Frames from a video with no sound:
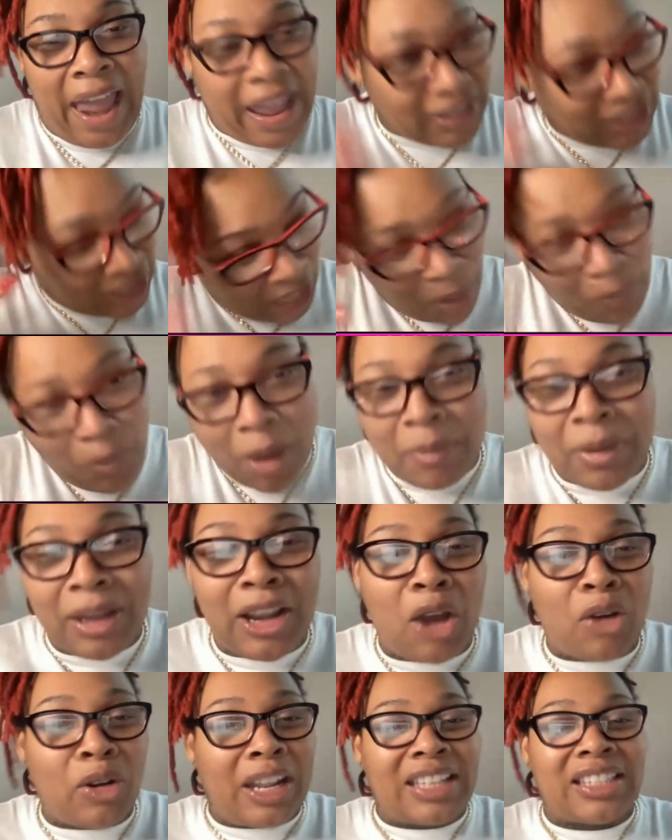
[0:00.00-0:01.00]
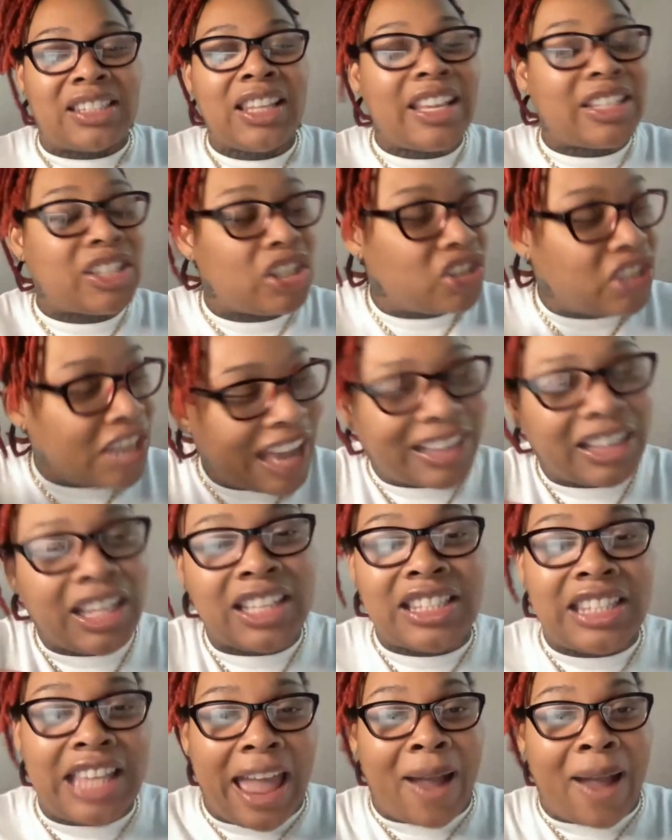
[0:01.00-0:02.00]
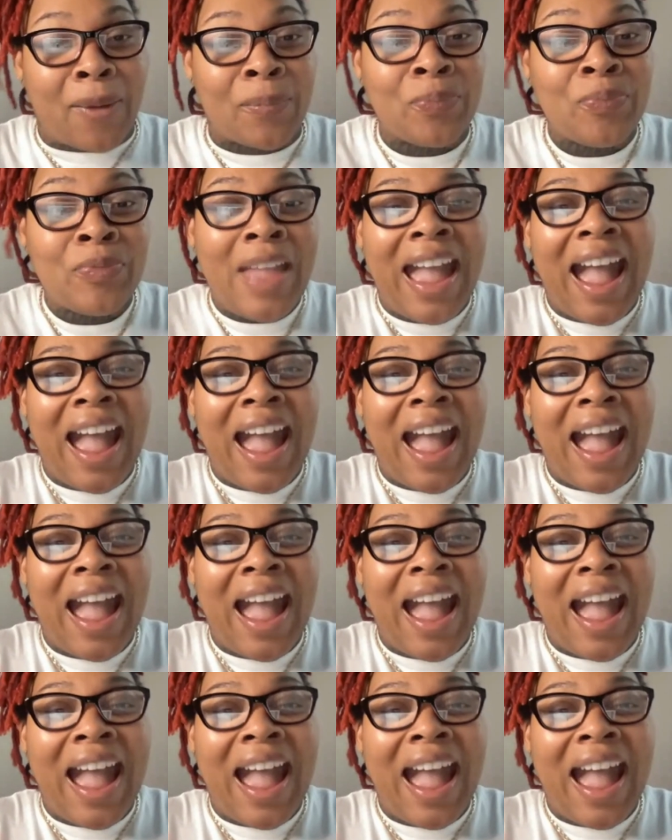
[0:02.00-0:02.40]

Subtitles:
and some women know this, listen, check this out.